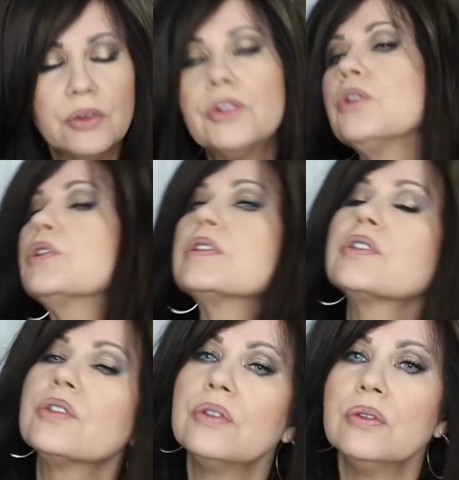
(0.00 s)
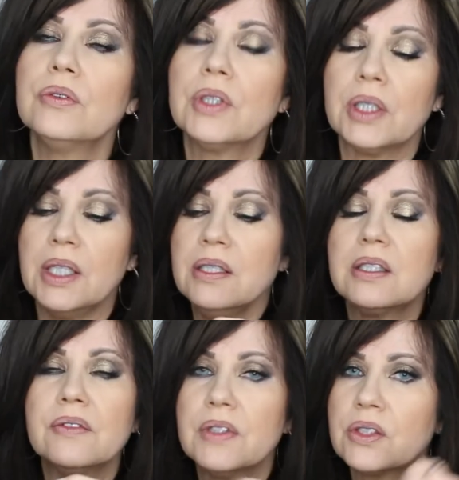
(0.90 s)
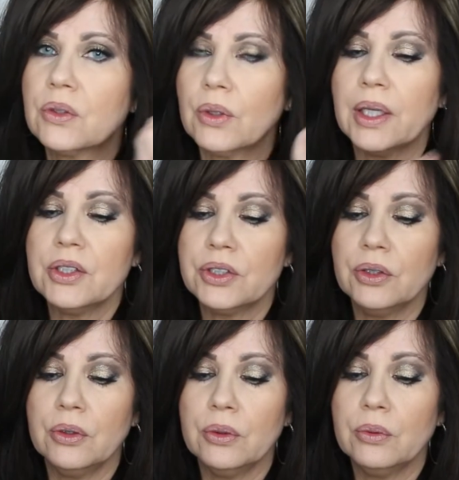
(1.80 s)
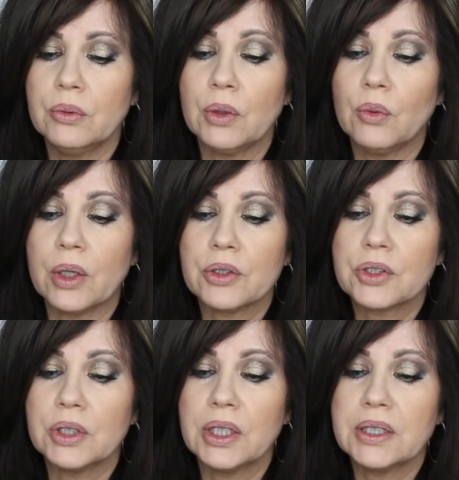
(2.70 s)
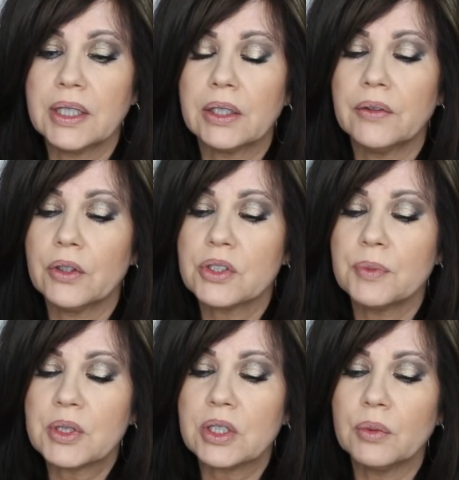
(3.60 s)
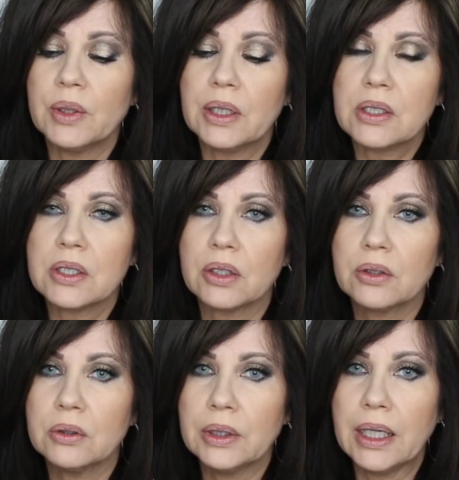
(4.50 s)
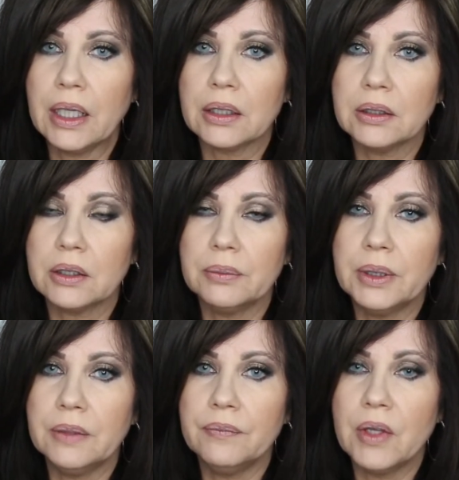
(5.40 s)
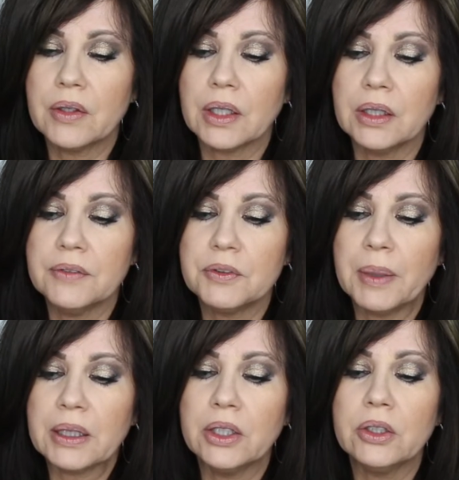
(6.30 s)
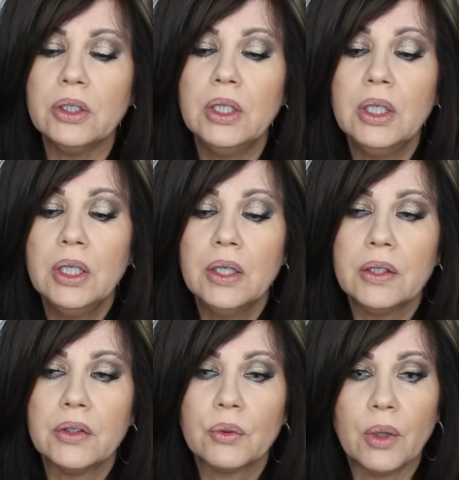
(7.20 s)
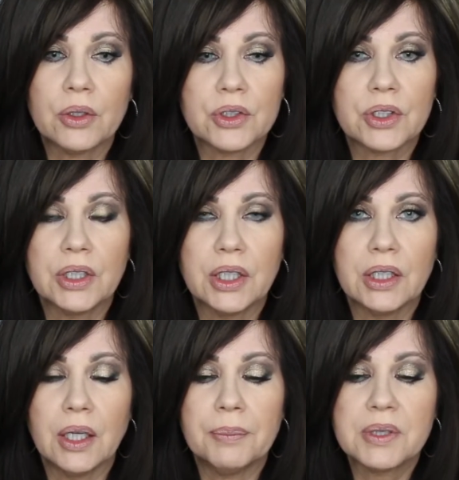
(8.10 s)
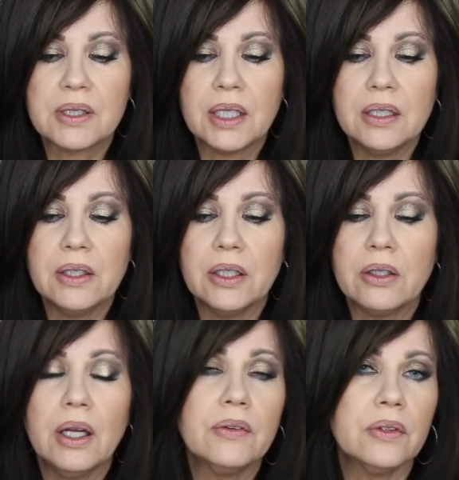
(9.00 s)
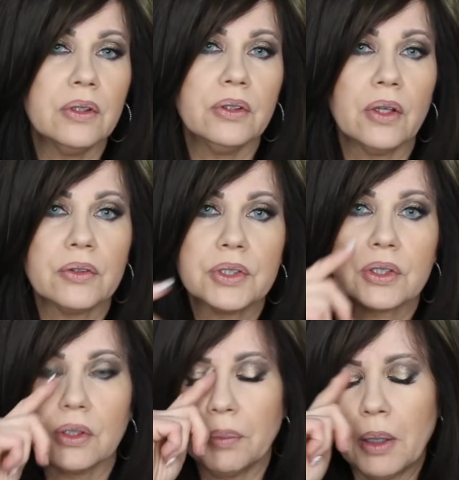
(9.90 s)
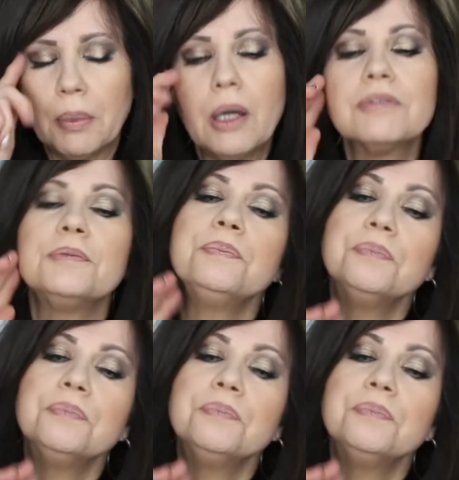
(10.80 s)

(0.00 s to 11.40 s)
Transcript: the adhesive is going to, that water is going to get down in there, especially when they start growing out a little bit and they lift back here. Then the water's going to get up inside of there, and you know, they're just going to pop off.